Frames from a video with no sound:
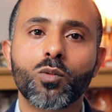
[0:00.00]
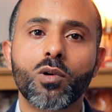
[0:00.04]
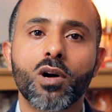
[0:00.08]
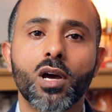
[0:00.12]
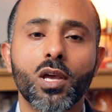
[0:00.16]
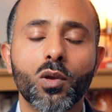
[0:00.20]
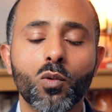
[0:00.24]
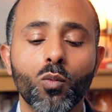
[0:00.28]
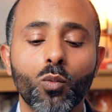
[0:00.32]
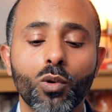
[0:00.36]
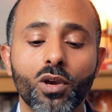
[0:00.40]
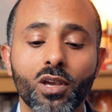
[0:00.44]

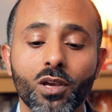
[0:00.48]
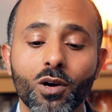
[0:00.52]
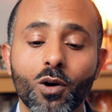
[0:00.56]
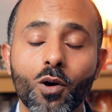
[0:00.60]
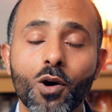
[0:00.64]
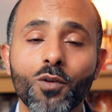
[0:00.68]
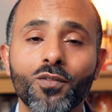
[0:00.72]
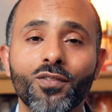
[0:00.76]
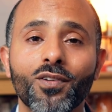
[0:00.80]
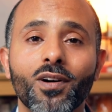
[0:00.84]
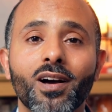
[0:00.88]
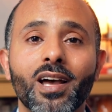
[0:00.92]
why we
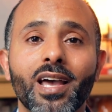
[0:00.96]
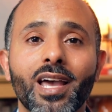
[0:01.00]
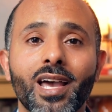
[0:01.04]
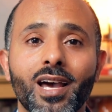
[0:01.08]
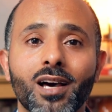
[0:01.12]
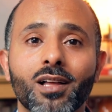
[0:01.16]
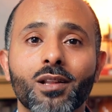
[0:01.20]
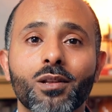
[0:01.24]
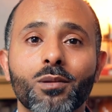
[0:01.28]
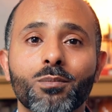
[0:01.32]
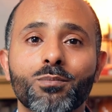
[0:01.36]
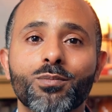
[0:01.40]
offer
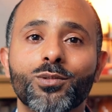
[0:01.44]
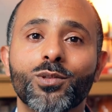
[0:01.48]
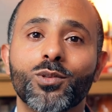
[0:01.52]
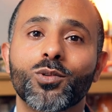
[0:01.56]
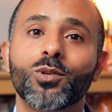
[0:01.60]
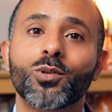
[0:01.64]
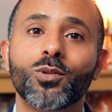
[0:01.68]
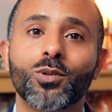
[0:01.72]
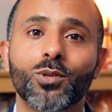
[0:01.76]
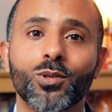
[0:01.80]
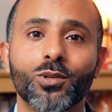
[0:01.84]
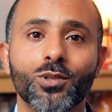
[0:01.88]
help
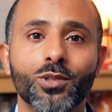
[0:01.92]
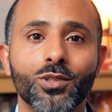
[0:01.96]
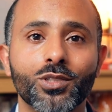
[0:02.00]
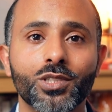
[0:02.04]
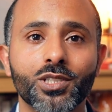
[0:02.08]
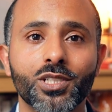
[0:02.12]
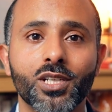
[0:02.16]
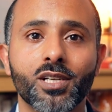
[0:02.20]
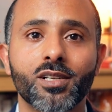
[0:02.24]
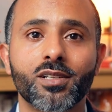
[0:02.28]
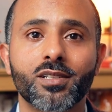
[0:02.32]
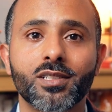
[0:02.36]
to
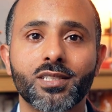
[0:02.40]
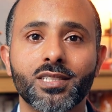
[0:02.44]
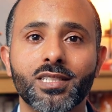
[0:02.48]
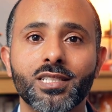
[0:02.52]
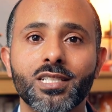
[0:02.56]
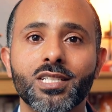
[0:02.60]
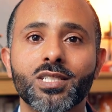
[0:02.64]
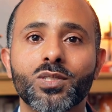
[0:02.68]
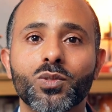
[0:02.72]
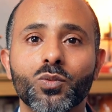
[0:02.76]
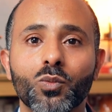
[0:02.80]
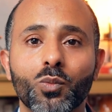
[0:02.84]

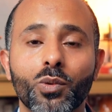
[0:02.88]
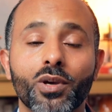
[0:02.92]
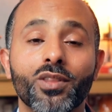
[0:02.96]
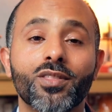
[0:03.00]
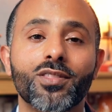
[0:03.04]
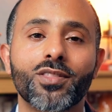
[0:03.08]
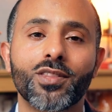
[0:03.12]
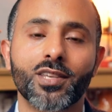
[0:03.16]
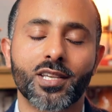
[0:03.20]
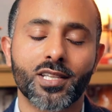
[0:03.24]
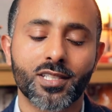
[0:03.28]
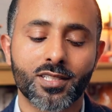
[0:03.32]
charities
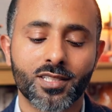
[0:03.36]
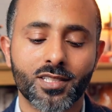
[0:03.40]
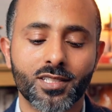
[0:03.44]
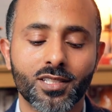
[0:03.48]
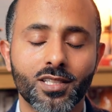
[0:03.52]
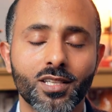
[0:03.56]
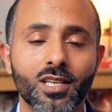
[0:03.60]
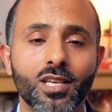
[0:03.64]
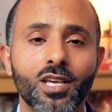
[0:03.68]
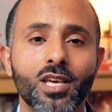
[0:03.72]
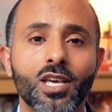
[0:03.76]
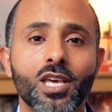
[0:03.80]
with
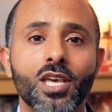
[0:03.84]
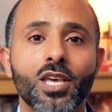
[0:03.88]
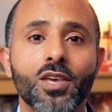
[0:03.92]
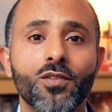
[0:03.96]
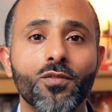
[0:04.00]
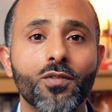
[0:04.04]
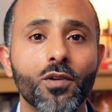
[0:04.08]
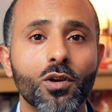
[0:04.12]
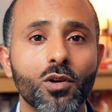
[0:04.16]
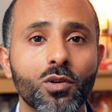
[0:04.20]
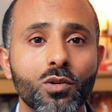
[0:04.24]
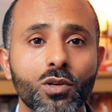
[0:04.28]
this.
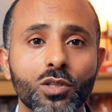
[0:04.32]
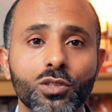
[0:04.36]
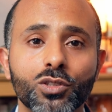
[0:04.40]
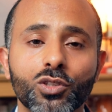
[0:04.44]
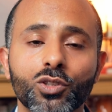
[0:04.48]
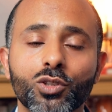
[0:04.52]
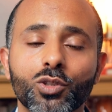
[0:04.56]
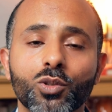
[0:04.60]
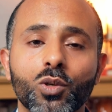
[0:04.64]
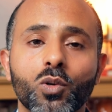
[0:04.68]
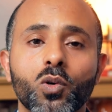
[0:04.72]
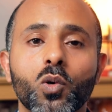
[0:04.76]
If you are not
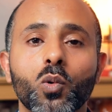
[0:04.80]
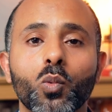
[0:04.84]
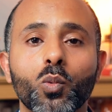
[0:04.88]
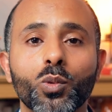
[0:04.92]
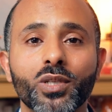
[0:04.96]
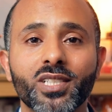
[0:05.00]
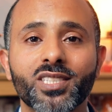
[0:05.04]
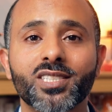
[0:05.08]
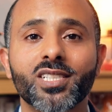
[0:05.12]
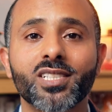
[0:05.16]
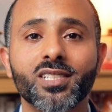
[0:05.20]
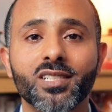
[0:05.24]
sure
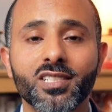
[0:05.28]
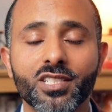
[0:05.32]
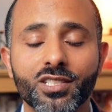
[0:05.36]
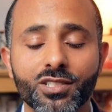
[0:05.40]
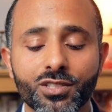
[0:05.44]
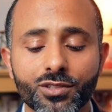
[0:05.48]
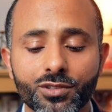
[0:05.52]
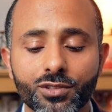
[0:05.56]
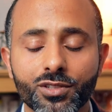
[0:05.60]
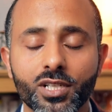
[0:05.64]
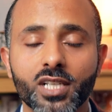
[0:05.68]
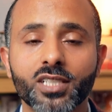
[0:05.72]
which
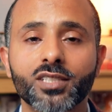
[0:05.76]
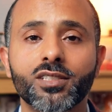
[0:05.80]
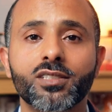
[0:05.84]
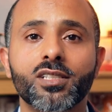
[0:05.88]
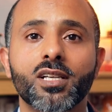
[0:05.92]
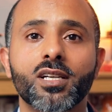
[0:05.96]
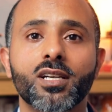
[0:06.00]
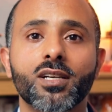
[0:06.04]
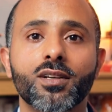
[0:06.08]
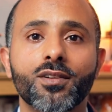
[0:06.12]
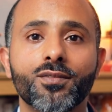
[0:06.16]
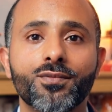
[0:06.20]

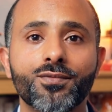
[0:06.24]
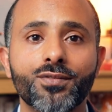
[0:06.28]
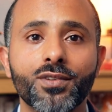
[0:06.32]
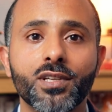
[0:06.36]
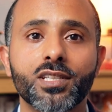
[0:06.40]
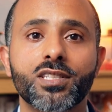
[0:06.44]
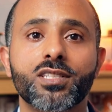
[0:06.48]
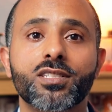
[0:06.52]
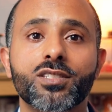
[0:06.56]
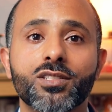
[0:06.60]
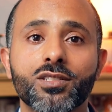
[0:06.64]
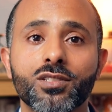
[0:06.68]
structure
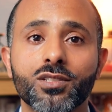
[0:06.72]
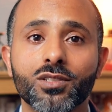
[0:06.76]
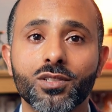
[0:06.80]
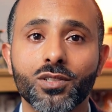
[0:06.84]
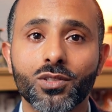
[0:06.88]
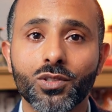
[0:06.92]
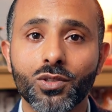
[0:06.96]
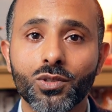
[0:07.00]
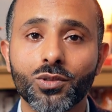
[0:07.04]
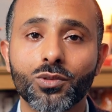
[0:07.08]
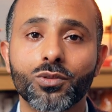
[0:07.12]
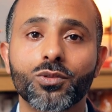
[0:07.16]
fits
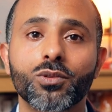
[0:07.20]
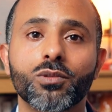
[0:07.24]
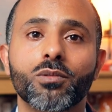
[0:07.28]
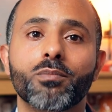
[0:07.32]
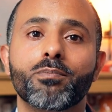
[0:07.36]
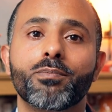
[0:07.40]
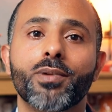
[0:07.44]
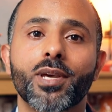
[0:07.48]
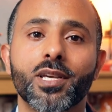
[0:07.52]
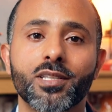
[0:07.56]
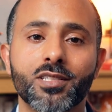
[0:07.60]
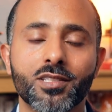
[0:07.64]
you
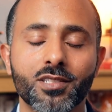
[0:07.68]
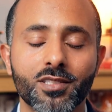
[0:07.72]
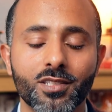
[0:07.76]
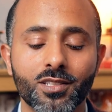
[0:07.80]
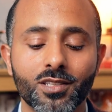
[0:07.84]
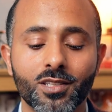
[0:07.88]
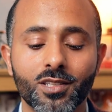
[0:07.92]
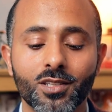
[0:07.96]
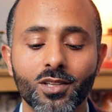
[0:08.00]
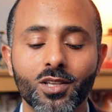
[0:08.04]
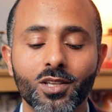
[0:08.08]
best,